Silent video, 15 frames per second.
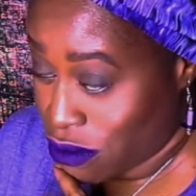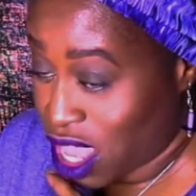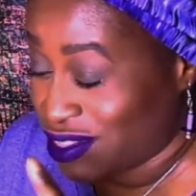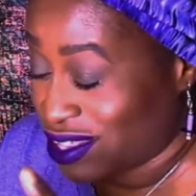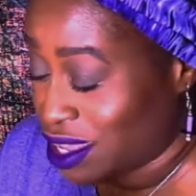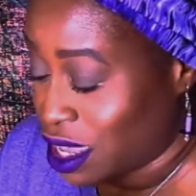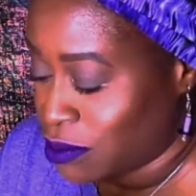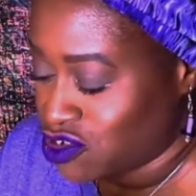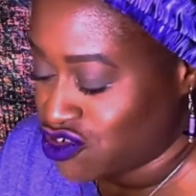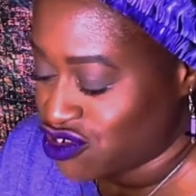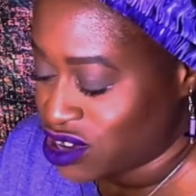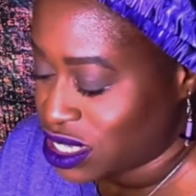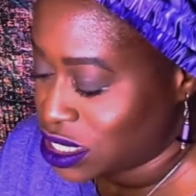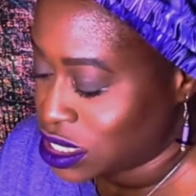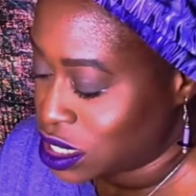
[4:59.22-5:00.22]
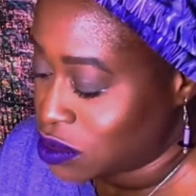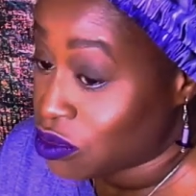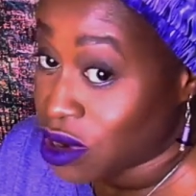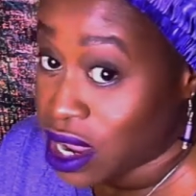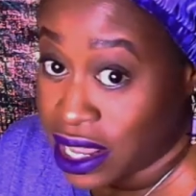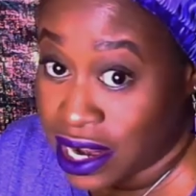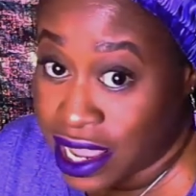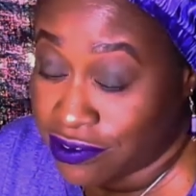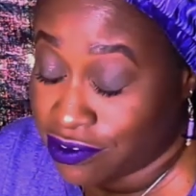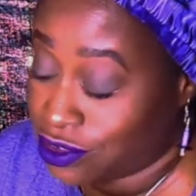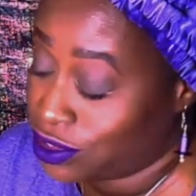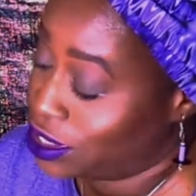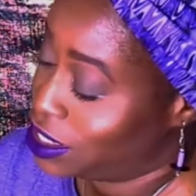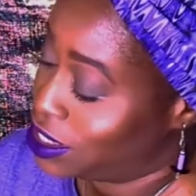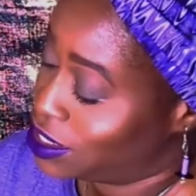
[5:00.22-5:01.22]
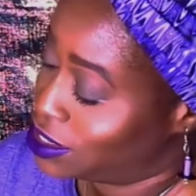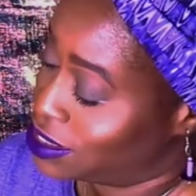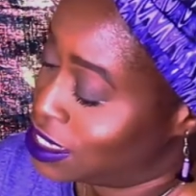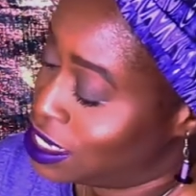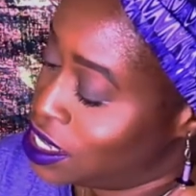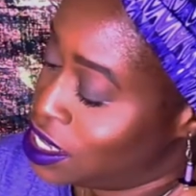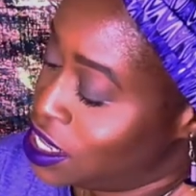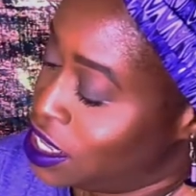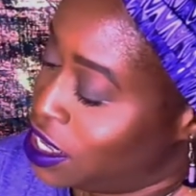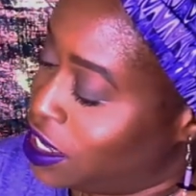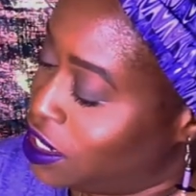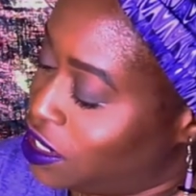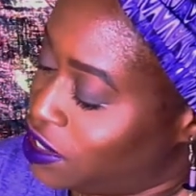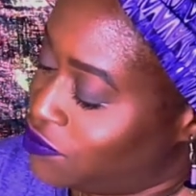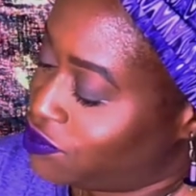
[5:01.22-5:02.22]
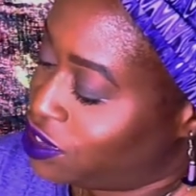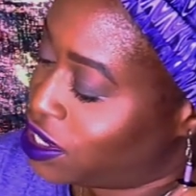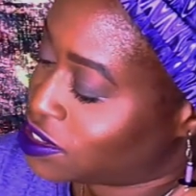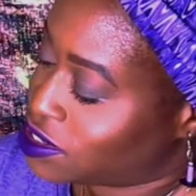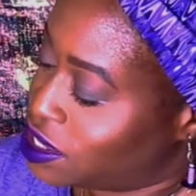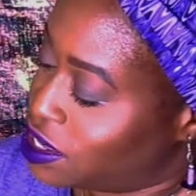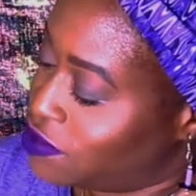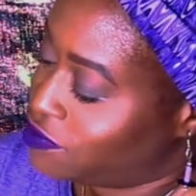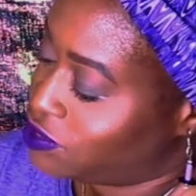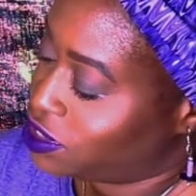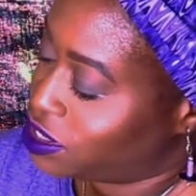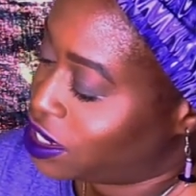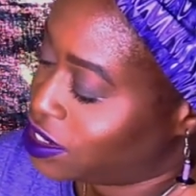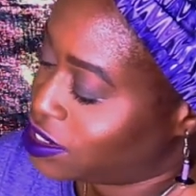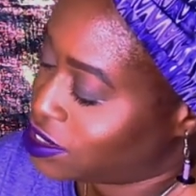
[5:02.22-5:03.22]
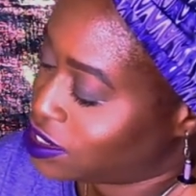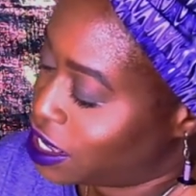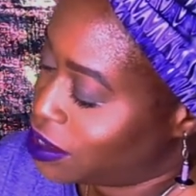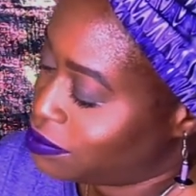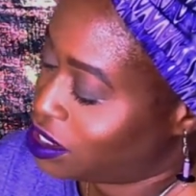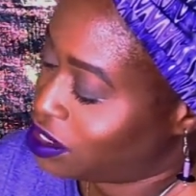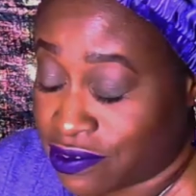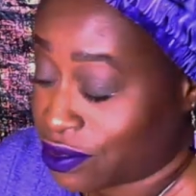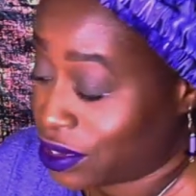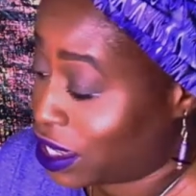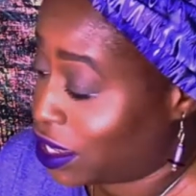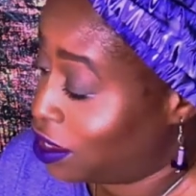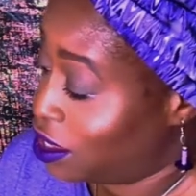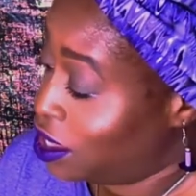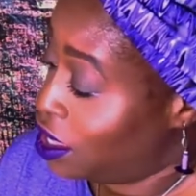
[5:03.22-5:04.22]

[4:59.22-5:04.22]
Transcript: I think I'm gonna drink some right after this. It even has an FDA statement, okay?